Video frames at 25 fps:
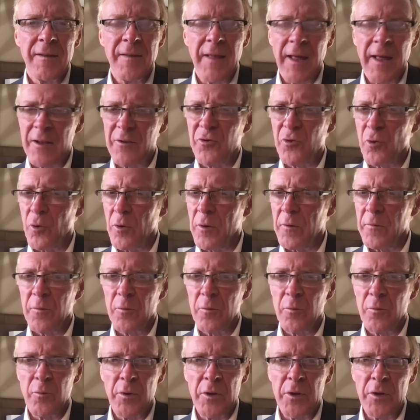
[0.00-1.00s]
that
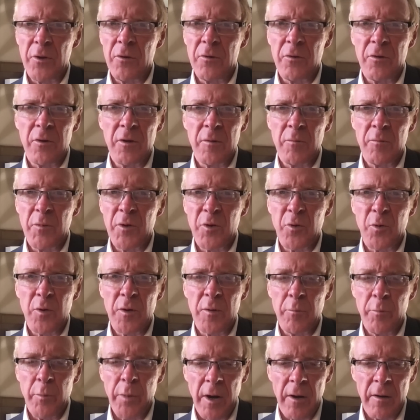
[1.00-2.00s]
joyful reunion
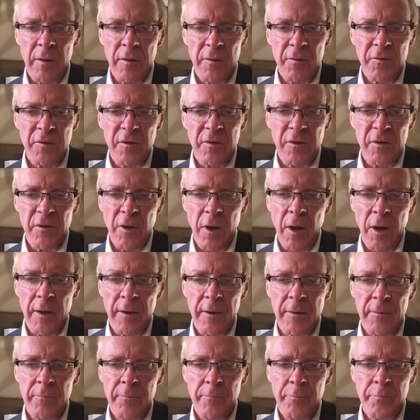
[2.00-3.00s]
between parents and
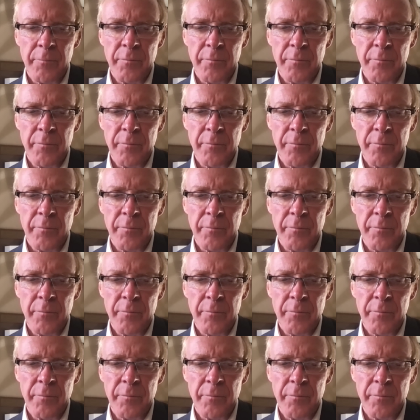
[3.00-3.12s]
daughter.